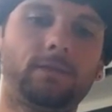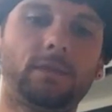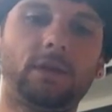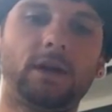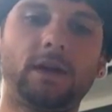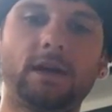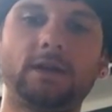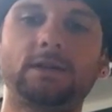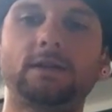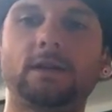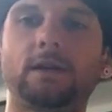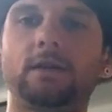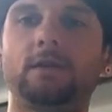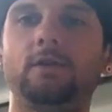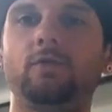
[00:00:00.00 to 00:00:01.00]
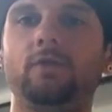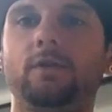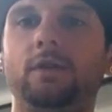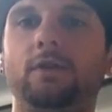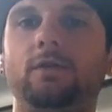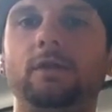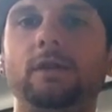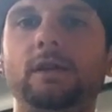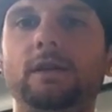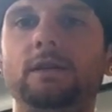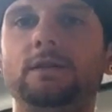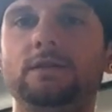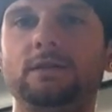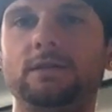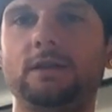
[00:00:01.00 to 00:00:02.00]
Like I said, you really only need
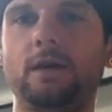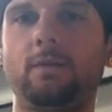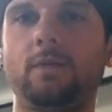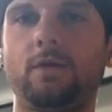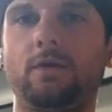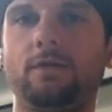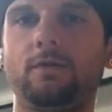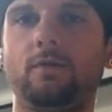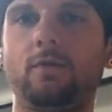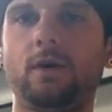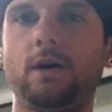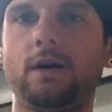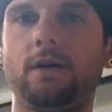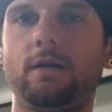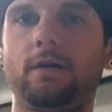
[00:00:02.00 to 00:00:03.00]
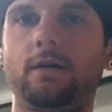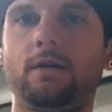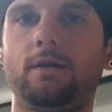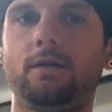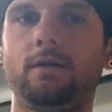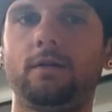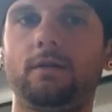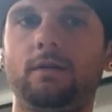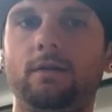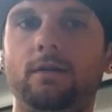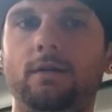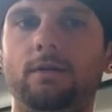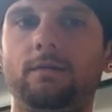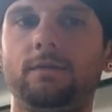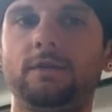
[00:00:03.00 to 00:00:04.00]
to step on the wire
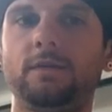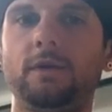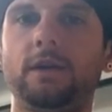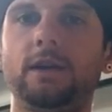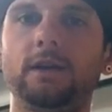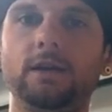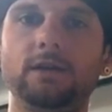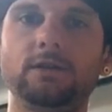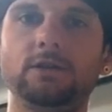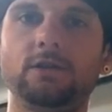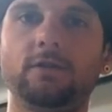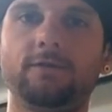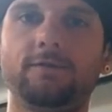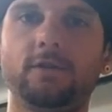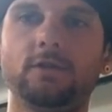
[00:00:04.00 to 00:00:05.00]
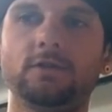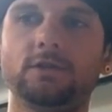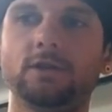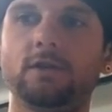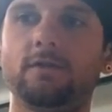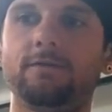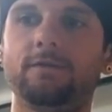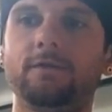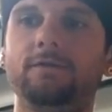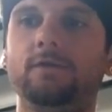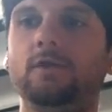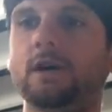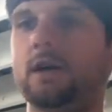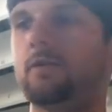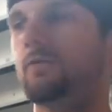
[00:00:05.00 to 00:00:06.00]
to make it easier for yourself. If you
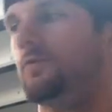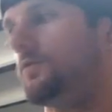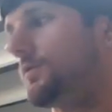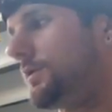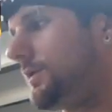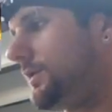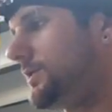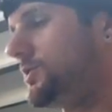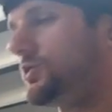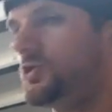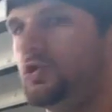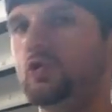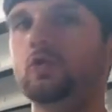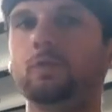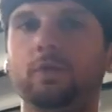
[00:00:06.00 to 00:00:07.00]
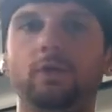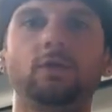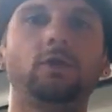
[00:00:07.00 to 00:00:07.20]
got a really super